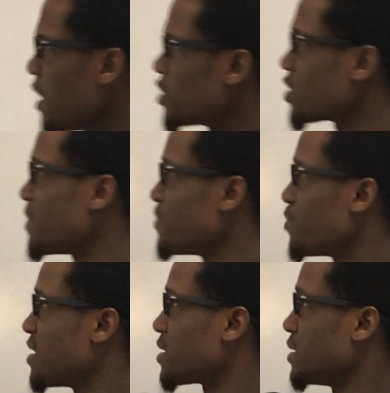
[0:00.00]
I'm just
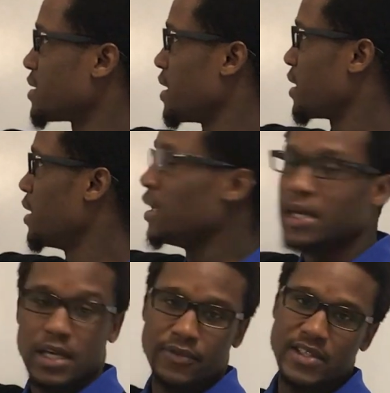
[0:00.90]
basically saying,
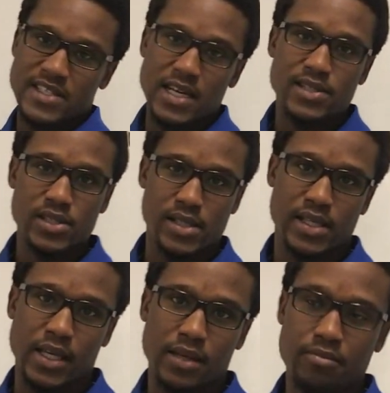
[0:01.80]
if the signs are the
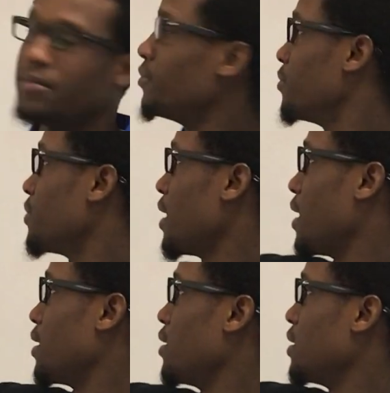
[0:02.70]
same,
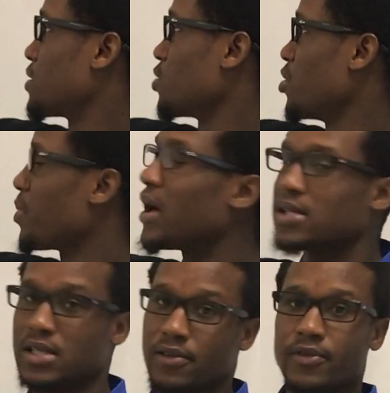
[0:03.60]
then it's going to be
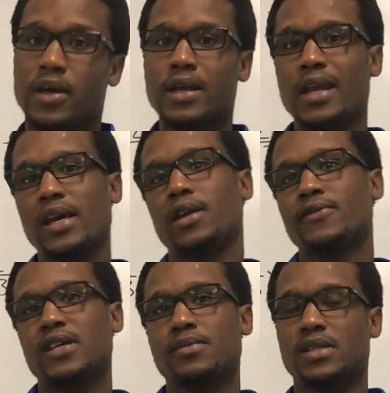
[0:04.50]
positive. A
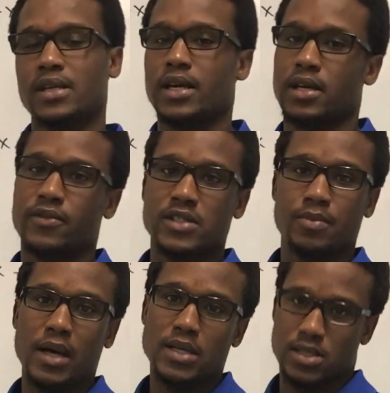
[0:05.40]
negative times a negative is a
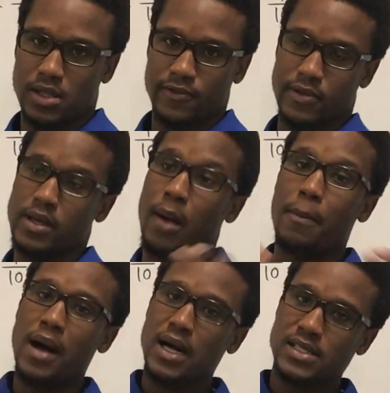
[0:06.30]
positive. A
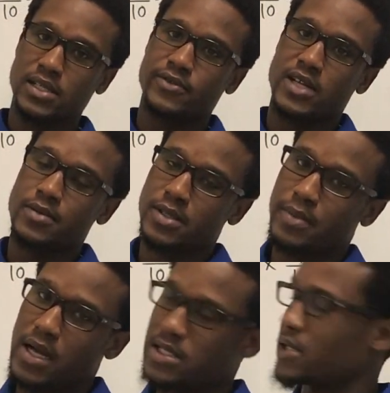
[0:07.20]
positive times a
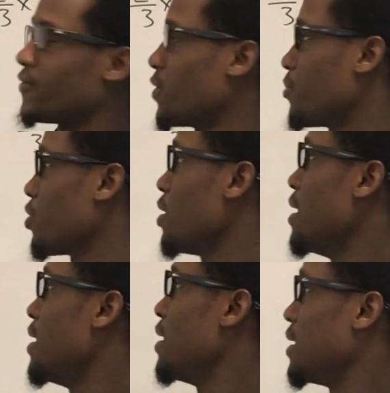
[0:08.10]
positive number
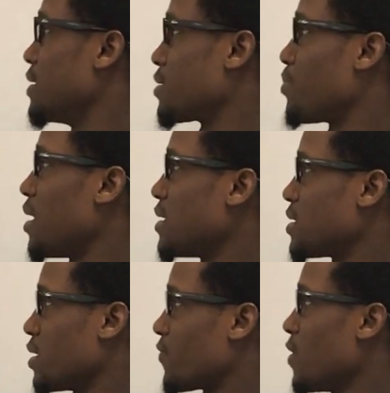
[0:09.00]
is a
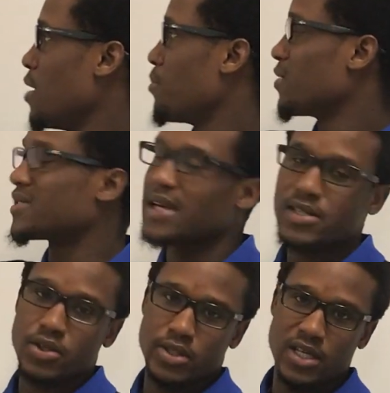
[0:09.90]
positive. But if
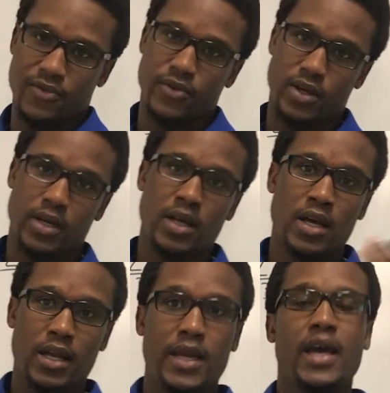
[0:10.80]
signs are different,
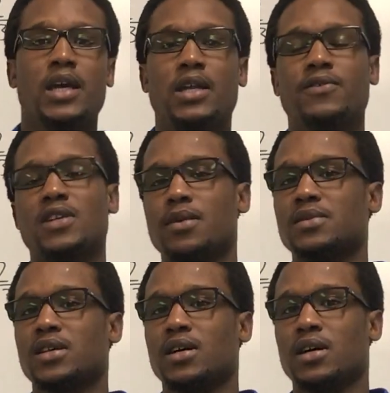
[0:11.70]
a negative
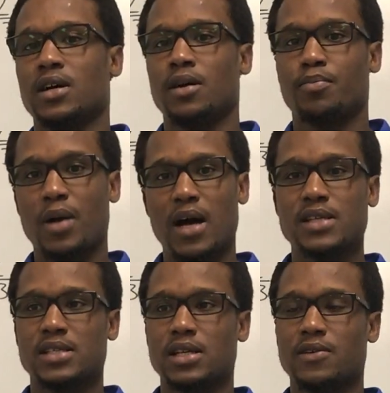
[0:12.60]
times a
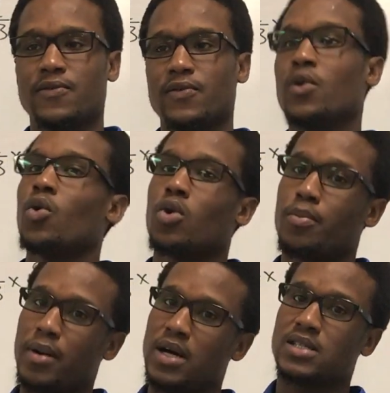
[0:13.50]
positive or
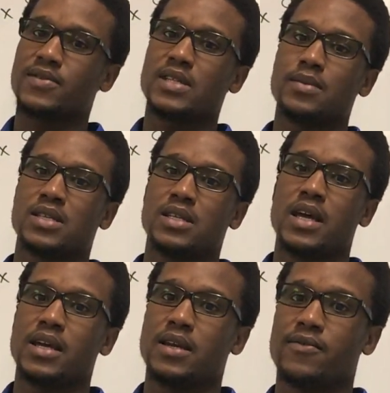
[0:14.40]
a positive times a
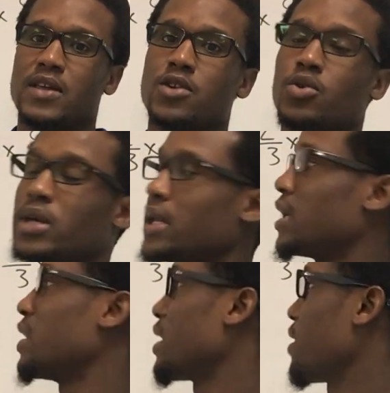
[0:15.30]
negative, then you'll get
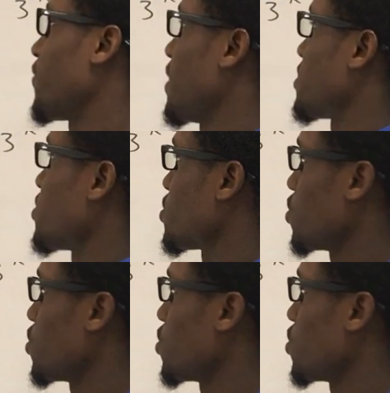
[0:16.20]
a negative answer.